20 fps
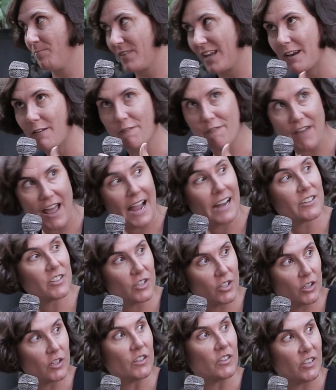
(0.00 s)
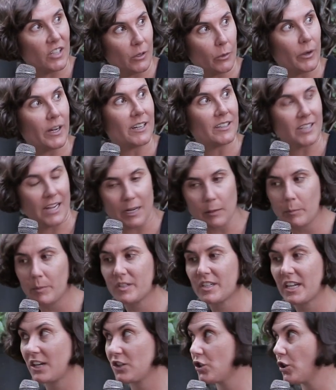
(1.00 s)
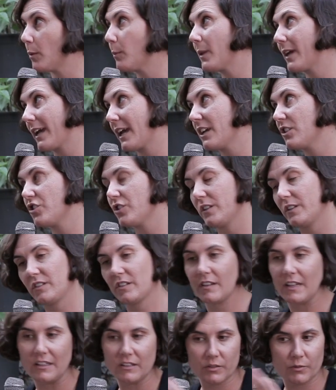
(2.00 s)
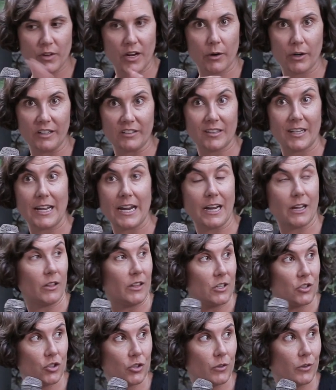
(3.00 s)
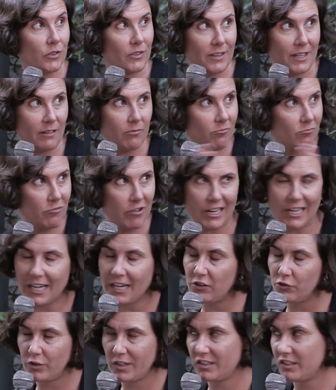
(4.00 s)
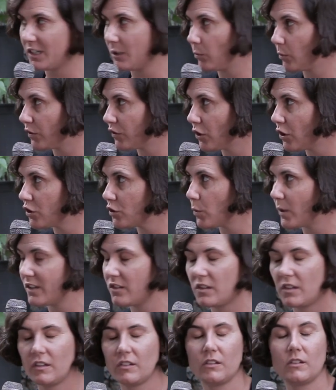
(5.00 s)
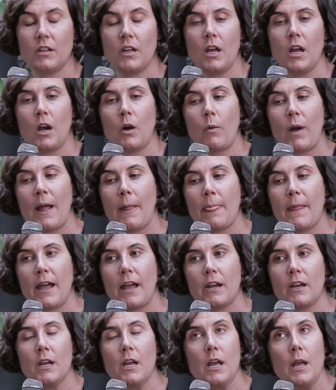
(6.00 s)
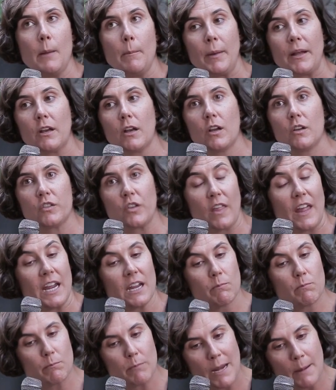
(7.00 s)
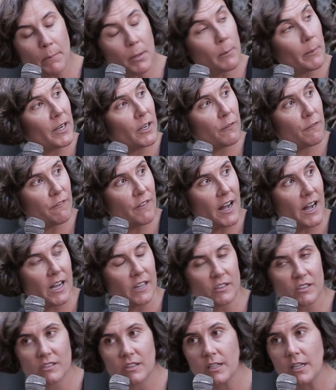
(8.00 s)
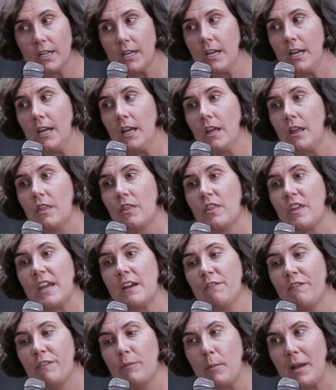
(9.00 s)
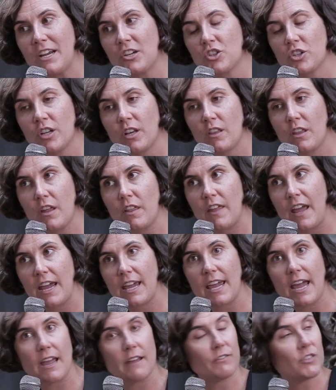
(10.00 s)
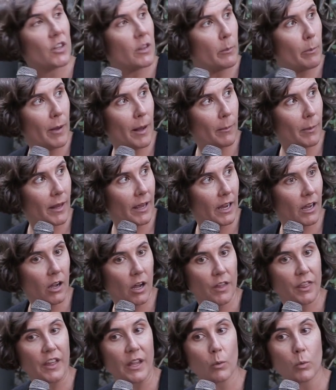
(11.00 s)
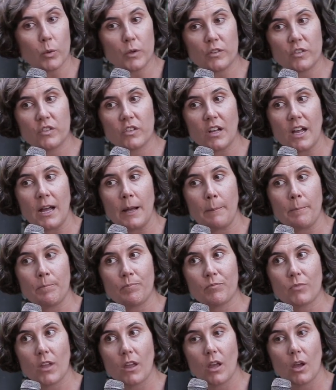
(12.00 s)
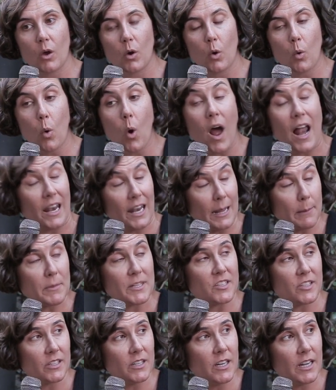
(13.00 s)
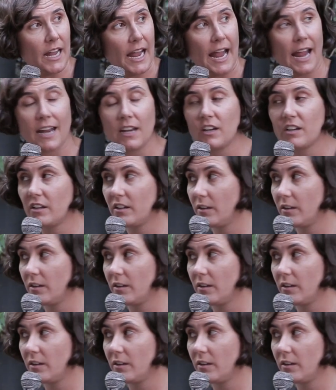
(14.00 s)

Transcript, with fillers: in fact considering data protection obligations. And there's various legal issues, think really interesting research questions around that. But so they implemented fast. The information that they gave to the public, I think, was um, quite limited and